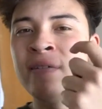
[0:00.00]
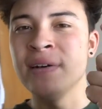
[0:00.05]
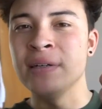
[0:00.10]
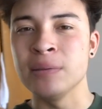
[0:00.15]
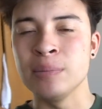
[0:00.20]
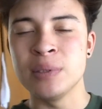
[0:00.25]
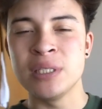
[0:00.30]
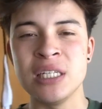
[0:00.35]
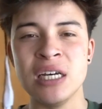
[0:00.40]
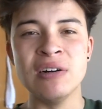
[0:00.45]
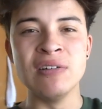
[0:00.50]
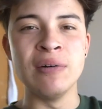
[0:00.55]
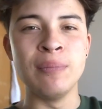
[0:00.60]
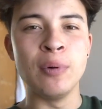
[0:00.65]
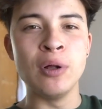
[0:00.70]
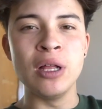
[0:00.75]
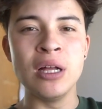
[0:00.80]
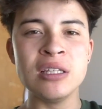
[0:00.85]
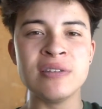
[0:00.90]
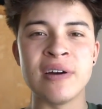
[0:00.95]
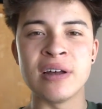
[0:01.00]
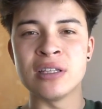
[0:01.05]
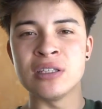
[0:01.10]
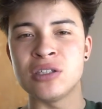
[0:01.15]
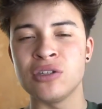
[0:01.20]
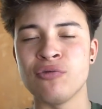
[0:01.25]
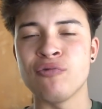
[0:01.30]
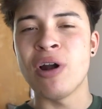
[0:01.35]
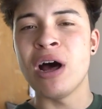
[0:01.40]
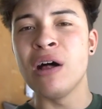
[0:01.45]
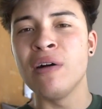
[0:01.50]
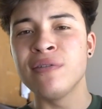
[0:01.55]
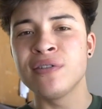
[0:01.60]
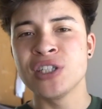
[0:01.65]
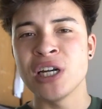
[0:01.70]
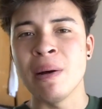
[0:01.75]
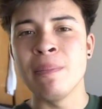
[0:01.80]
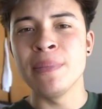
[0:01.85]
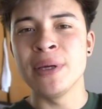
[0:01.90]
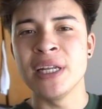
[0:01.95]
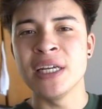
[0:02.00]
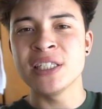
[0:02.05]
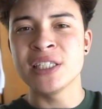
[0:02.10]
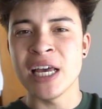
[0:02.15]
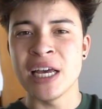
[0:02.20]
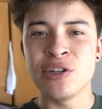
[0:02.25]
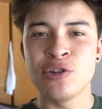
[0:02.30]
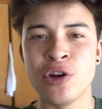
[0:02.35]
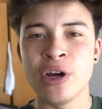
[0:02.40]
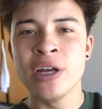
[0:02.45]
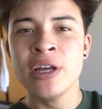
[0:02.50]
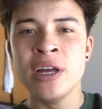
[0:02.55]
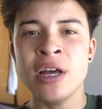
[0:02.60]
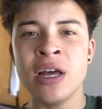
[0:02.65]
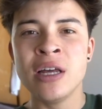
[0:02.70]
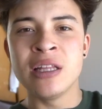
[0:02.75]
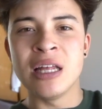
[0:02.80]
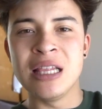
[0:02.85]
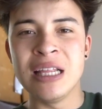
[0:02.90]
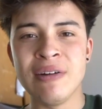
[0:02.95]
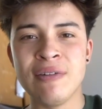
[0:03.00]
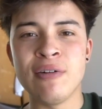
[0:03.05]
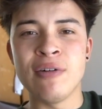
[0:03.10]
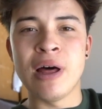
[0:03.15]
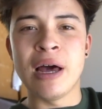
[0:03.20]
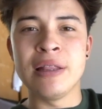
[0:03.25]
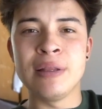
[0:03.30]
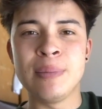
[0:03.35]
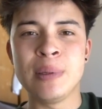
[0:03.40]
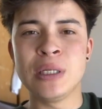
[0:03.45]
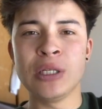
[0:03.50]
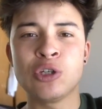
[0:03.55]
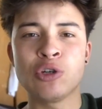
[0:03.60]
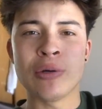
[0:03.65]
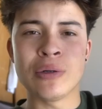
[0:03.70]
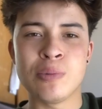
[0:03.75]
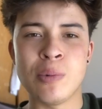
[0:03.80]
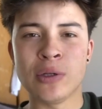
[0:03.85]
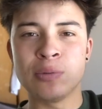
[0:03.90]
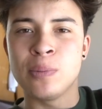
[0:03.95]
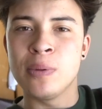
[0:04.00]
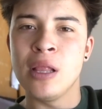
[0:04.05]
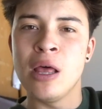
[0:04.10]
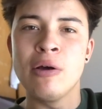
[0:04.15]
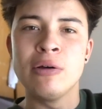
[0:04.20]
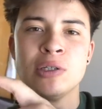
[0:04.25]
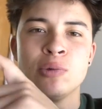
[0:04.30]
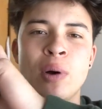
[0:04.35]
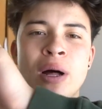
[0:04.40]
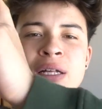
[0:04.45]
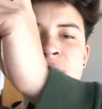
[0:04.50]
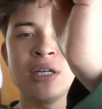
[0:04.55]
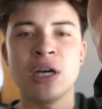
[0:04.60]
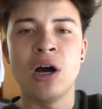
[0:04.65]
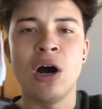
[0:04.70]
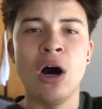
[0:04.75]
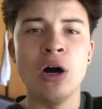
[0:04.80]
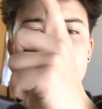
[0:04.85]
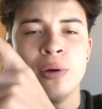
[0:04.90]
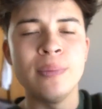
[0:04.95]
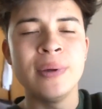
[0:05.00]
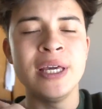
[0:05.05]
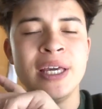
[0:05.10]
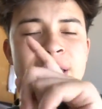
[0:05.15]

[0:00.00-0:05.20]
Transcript: found some Silver Bullets, found this Ralph Champion, etc. The link will be in the description box below as well as a card up